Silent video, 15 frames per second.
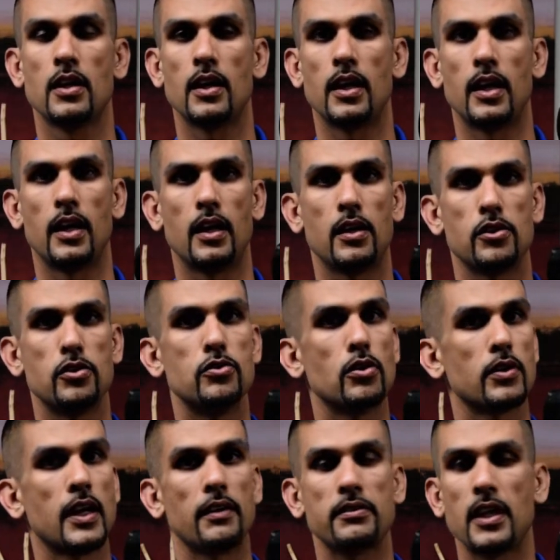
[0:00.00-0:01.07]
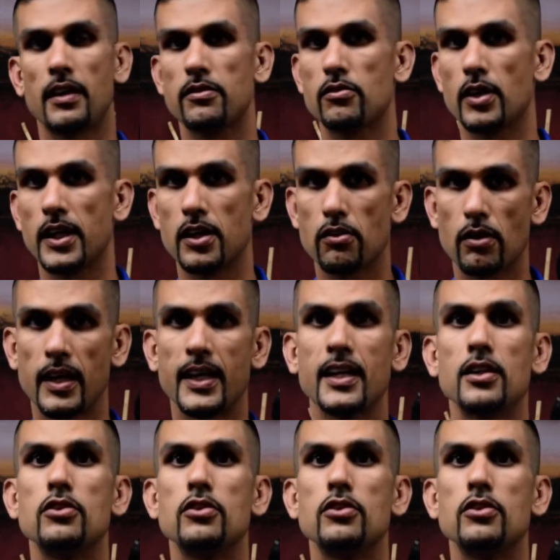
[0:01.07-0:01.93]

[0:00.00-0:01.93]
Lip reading: You don't have to have great credit.